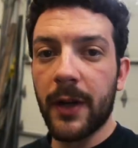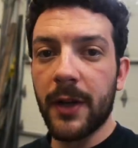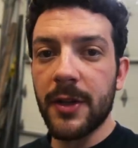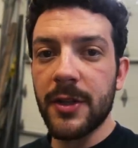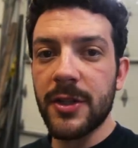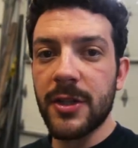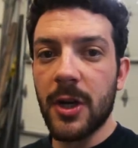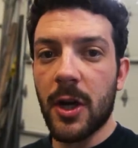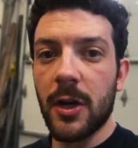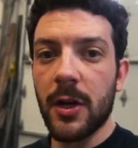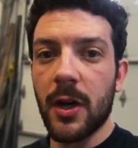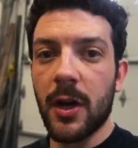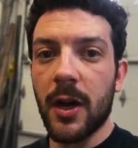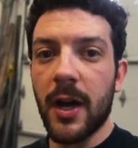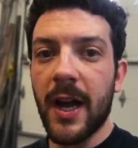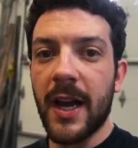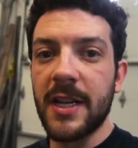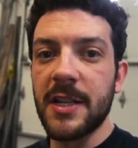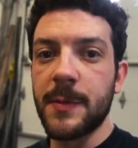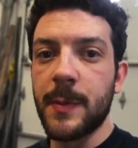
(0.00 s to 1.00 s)
going to start our
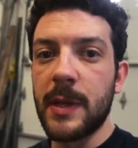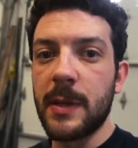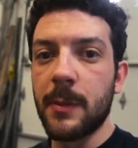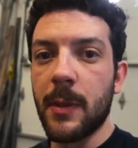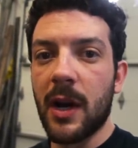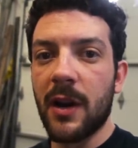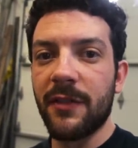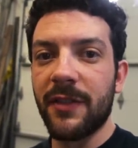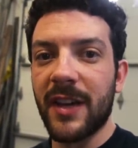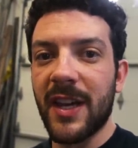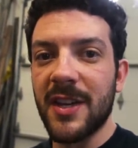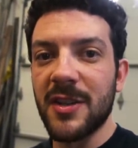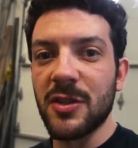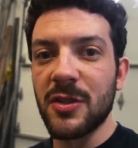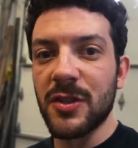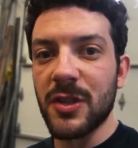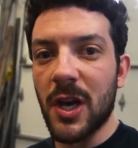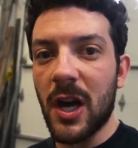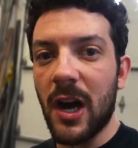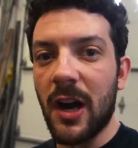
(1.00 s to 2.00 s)
high-speed
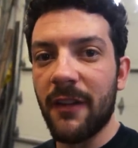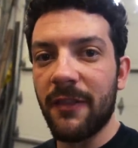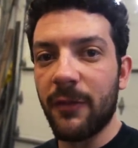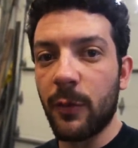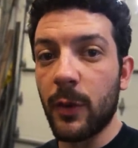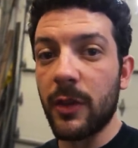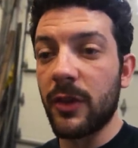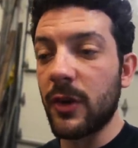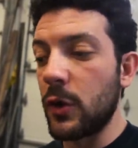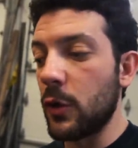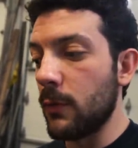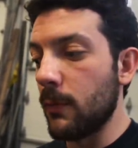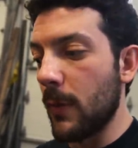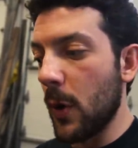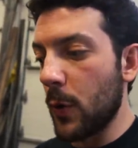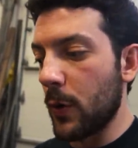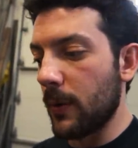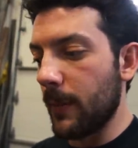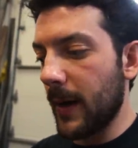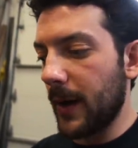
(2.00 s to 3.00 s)
modifications off with new
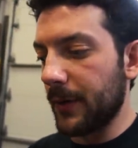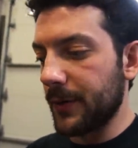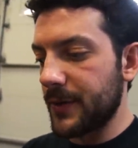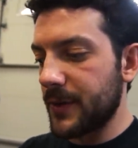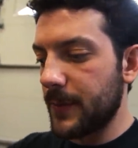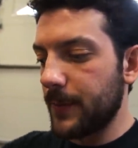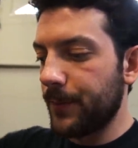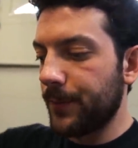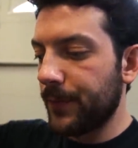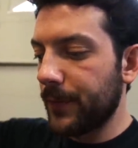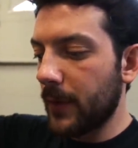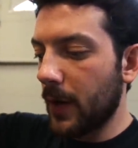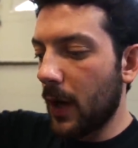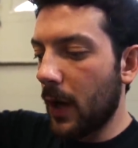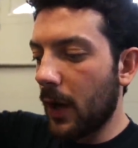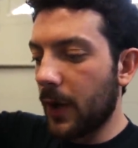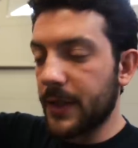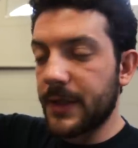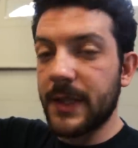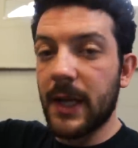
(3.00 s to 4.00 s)
motor mounts.
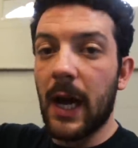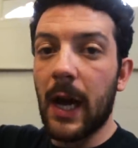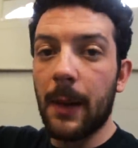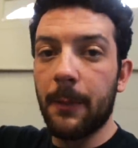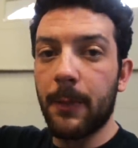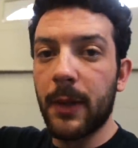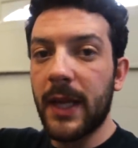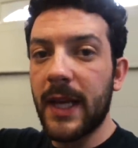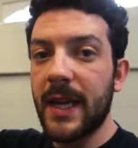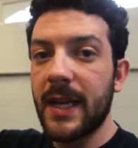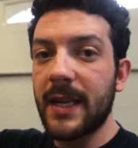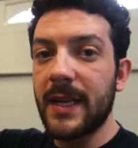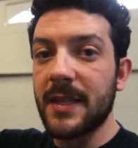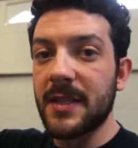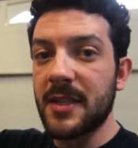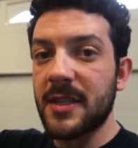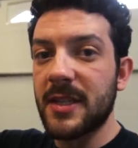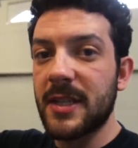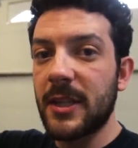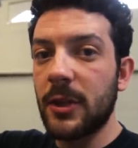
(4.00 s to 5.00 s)
Our top plate
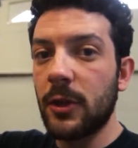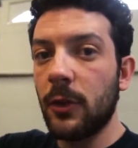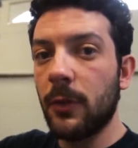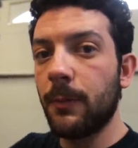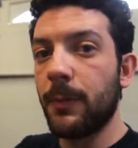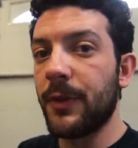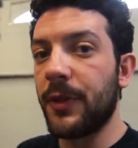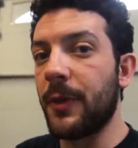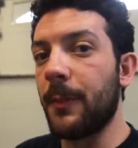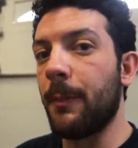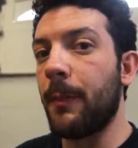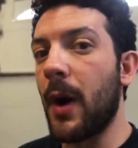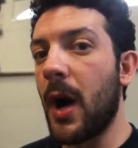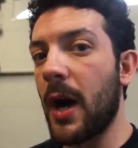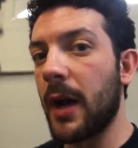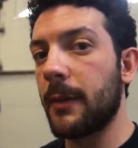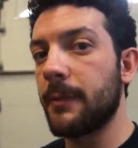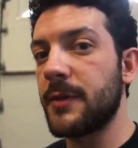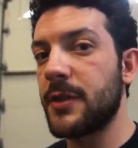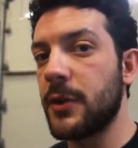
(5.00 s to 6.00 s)
is steel, but the
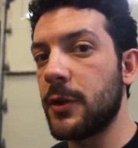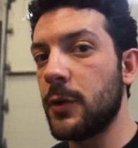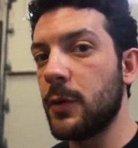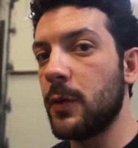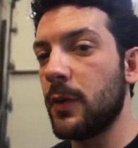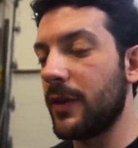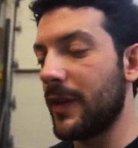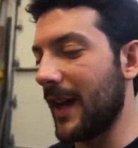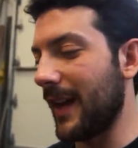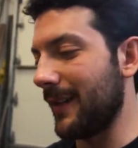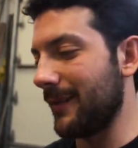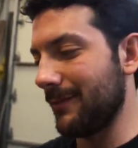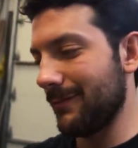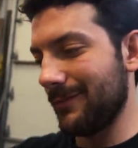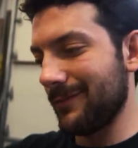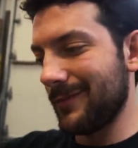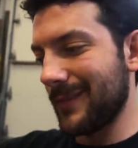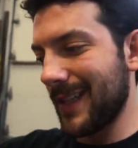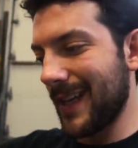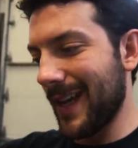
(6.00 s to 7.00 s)
bottom two that
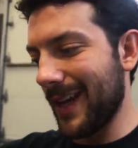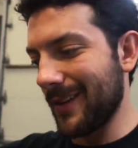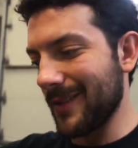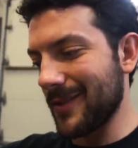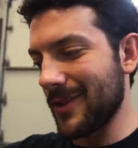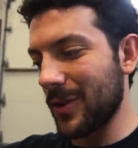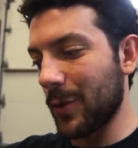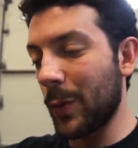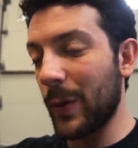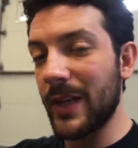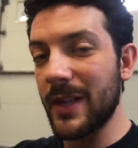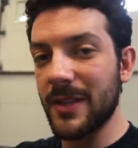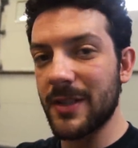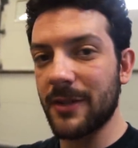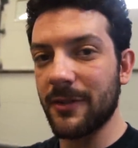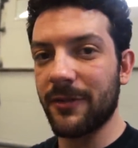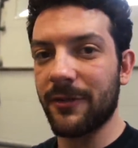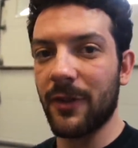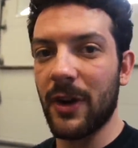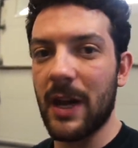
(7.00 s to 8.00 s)
kind of squeeze
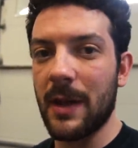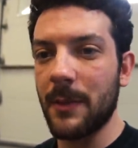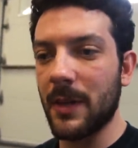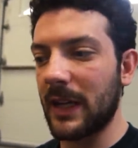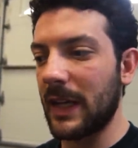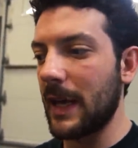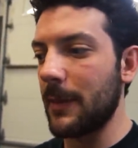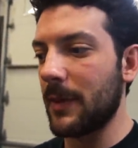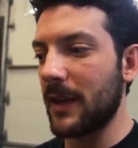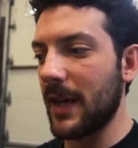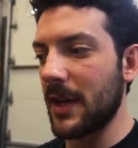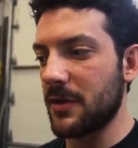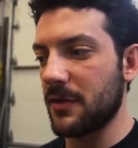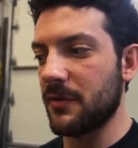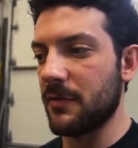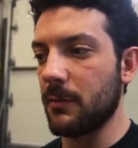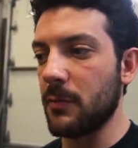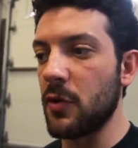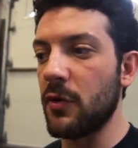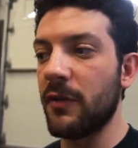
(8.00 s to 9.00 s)
the frame and keep the engine
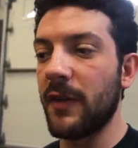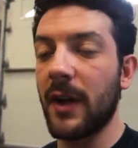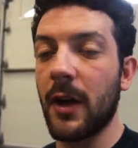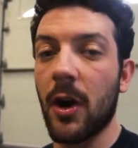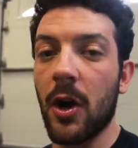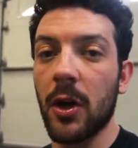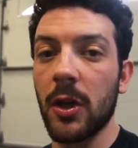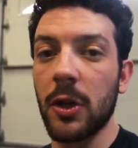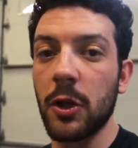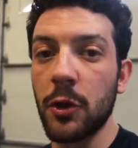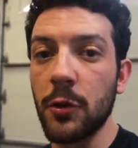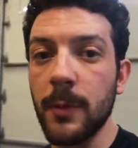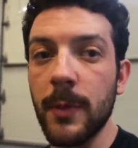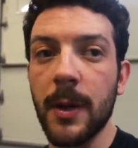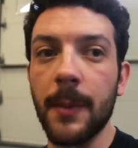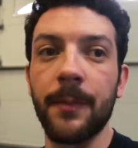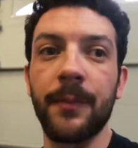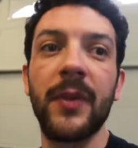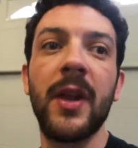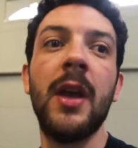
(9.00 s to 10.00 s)
from moving are
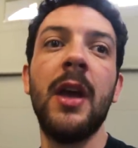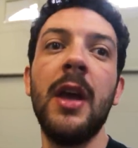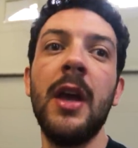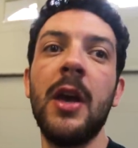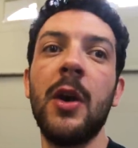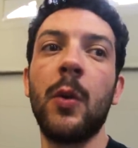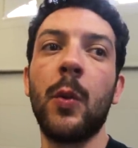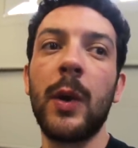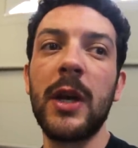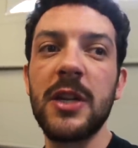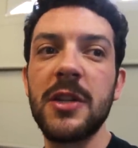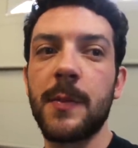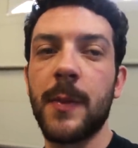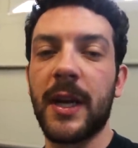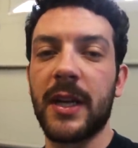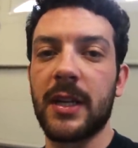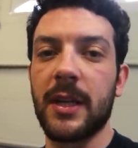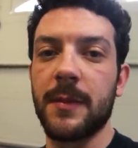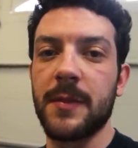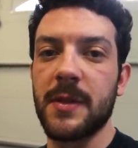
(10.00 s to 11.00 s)
aluminum. We just
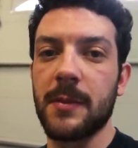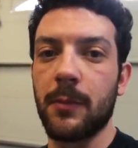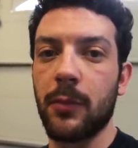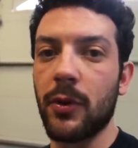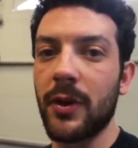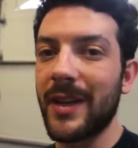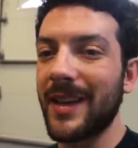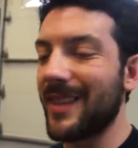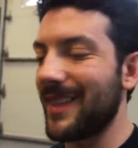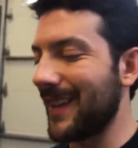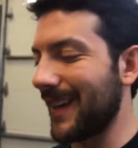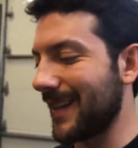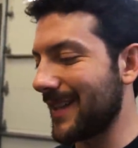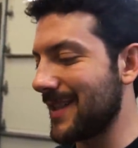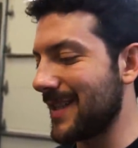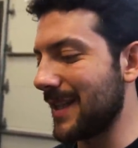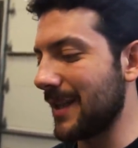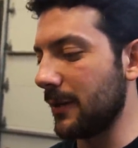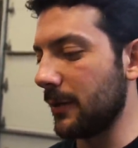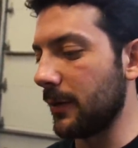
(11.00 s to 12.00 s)
picked up some pretty thick
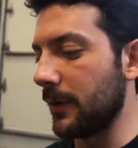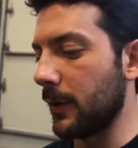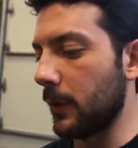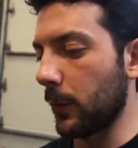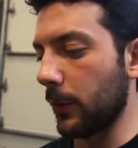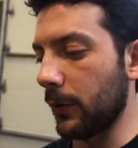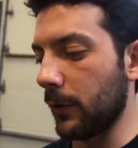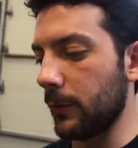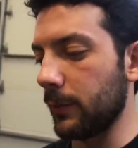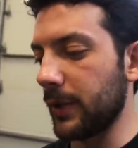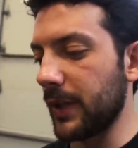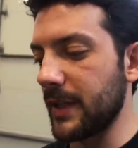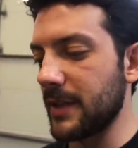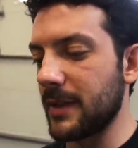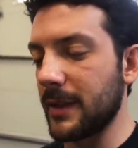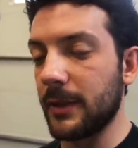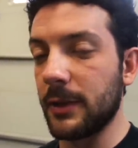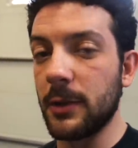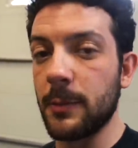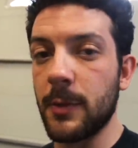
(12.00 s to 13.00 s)
steel, and we're going to
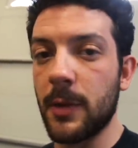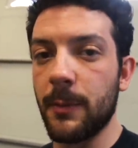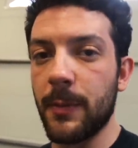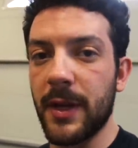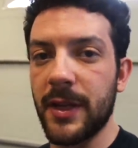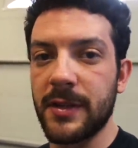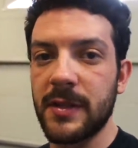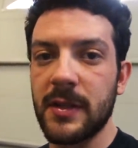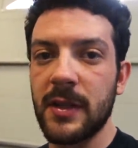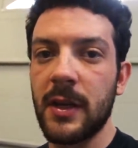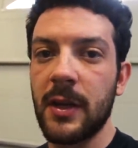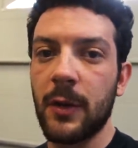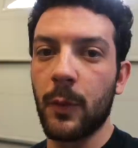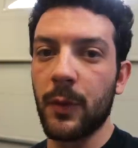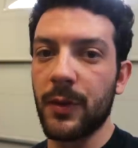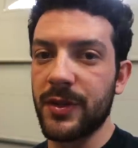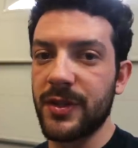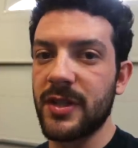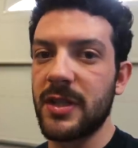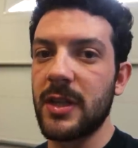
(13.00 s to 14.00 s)
replace the aluminum bits
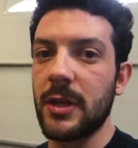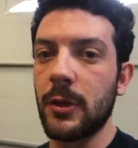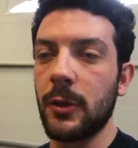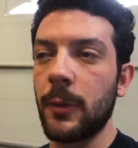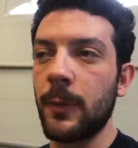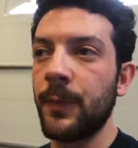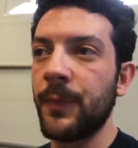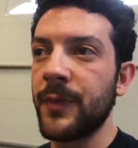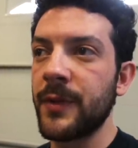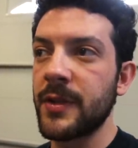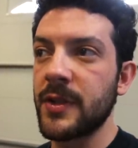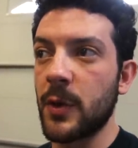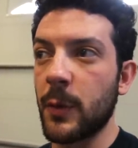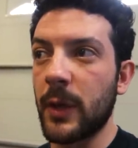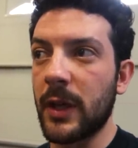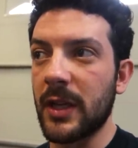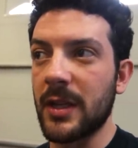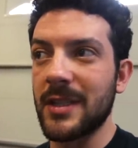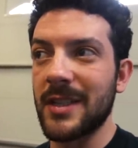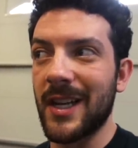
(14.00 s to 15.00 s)
with steel so
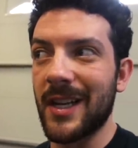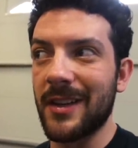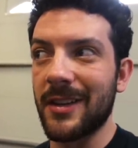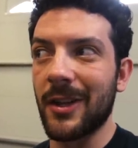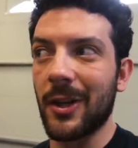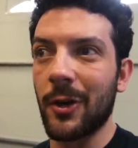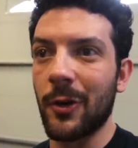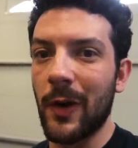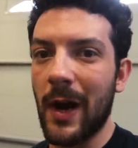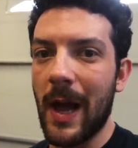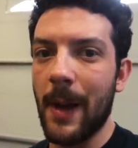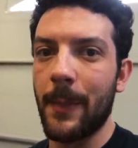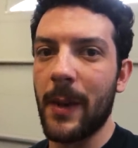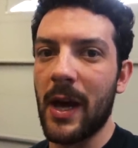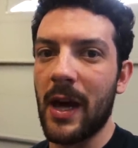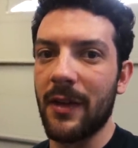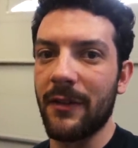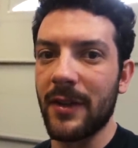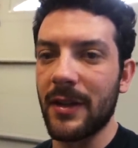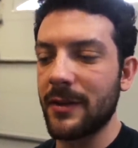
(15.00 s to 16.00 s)
we can tighten the crap
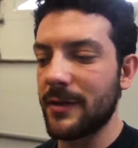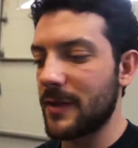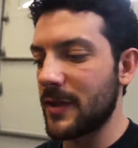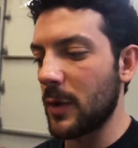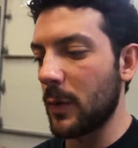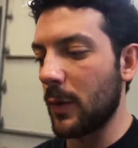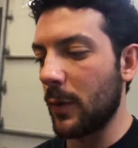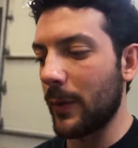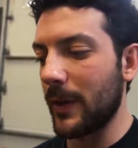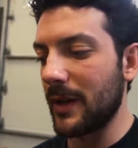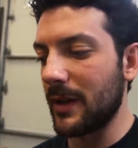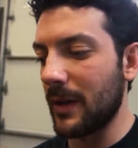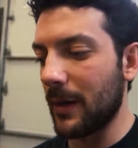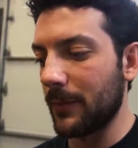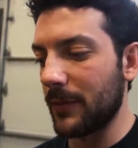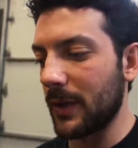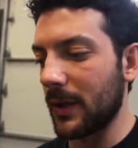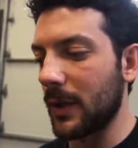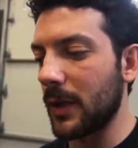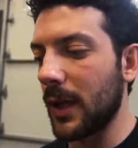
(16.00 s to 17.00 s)
out of it so when we
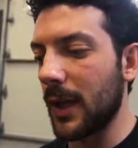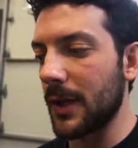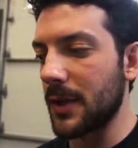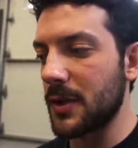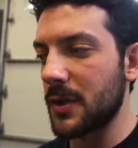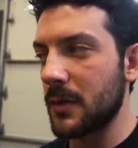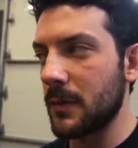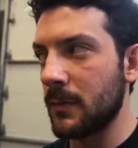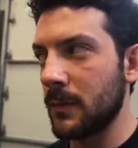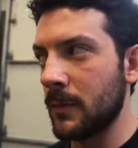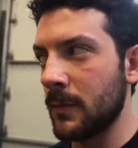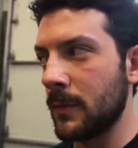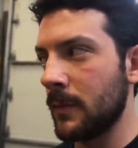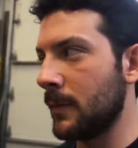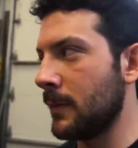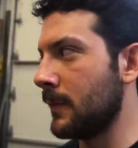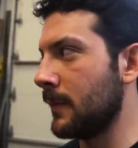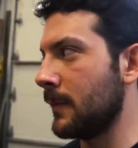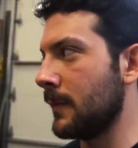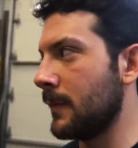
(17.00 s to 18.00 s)
dump the clutch...
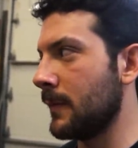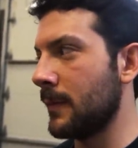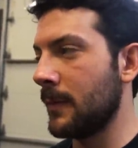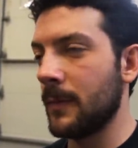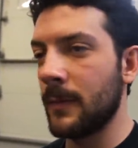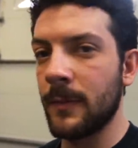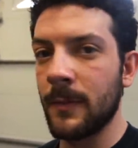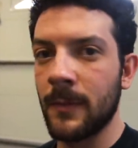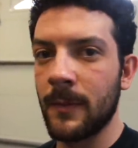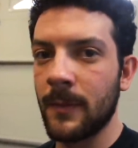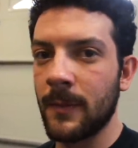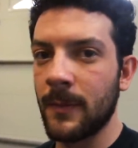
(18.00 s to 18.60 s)
I was